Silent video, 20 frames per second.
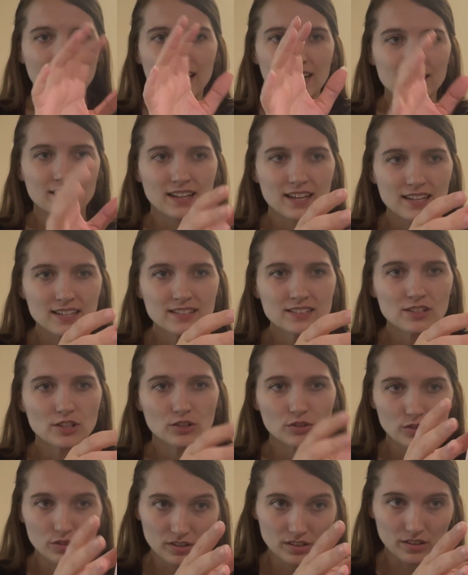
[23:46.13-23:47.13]
like the
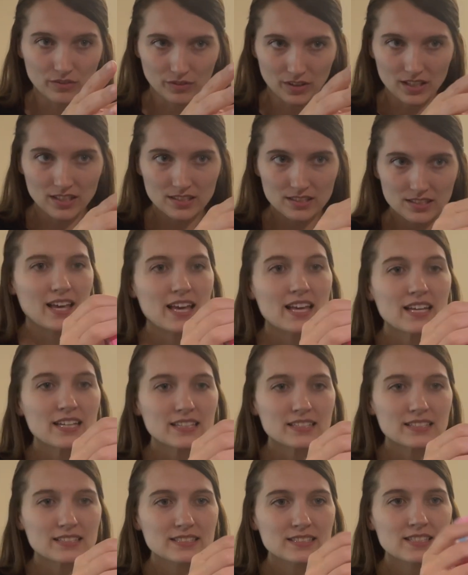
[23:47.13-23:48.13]
look of it.
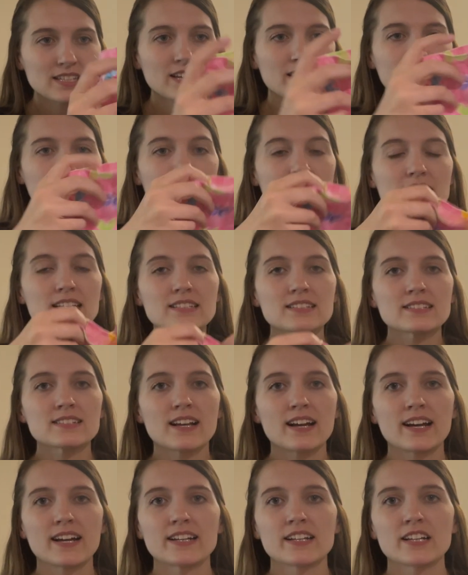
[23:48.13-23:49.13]
And the
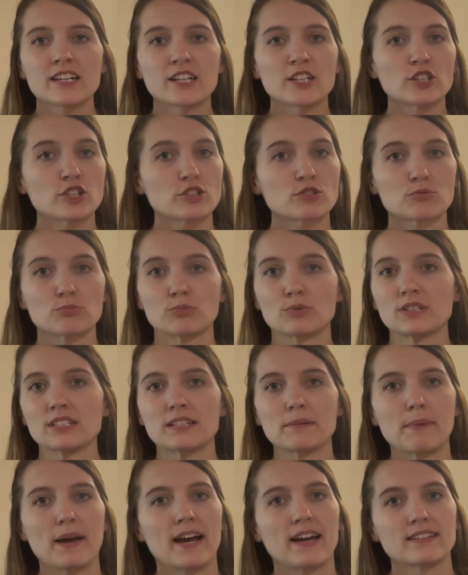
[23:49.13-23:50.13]
inside looks really
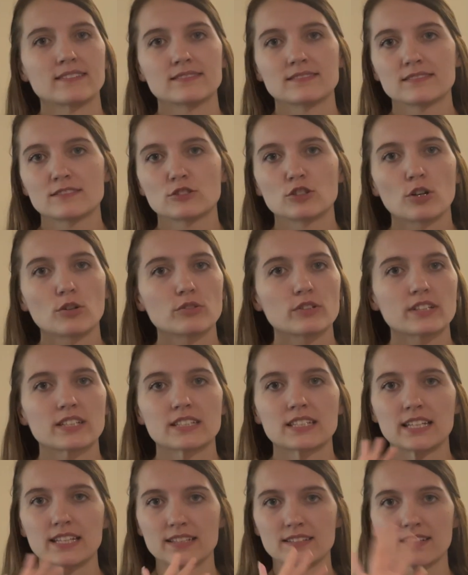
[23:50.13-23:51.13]
bad. Don't look at
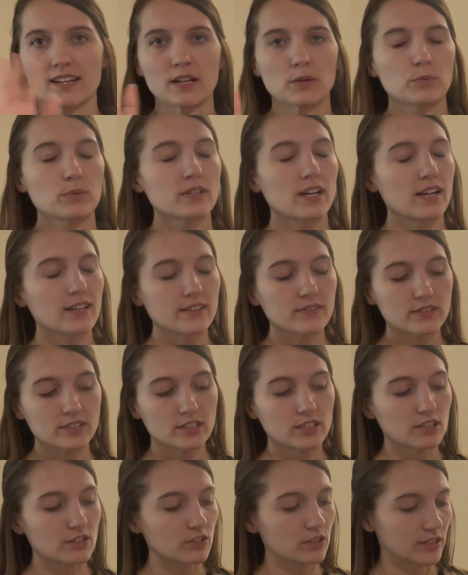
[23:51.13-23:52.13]
the inside. We're not even going
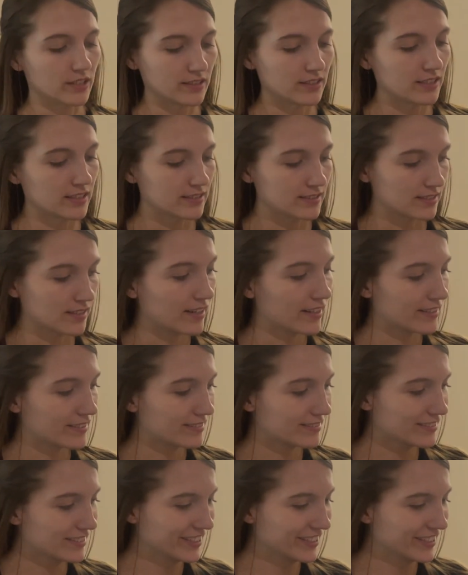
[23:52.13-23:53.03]
to look at the inside.